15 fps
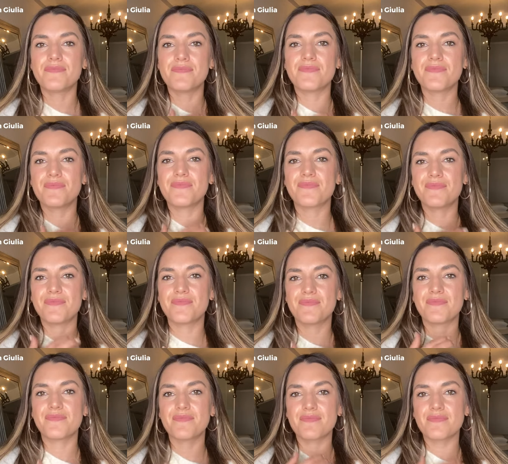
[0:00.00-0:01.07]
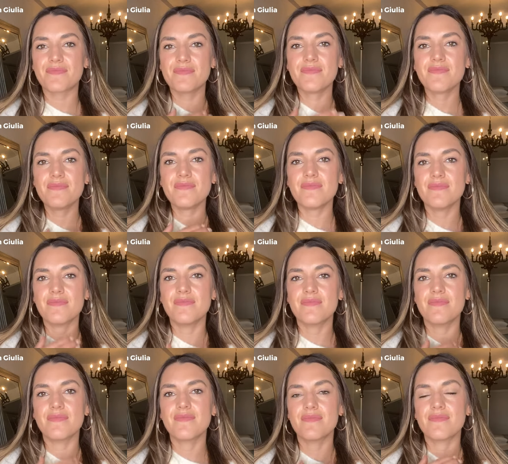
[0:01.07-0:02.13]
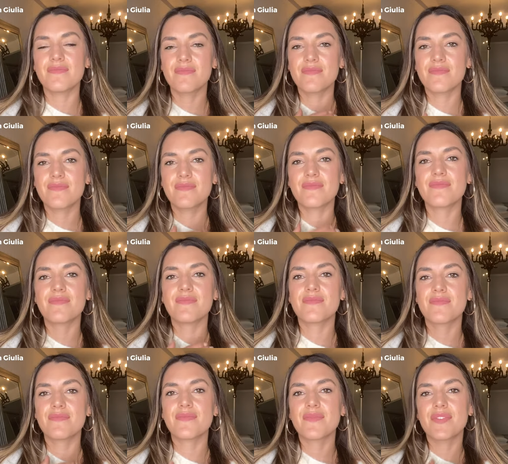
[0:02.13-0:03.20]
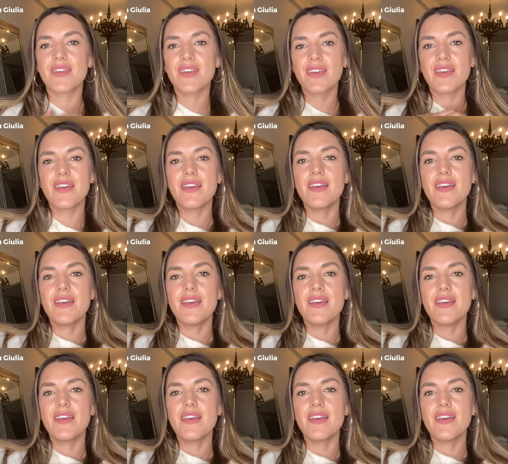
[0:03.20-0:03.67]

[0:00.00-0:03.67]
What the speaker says: (no one is talking)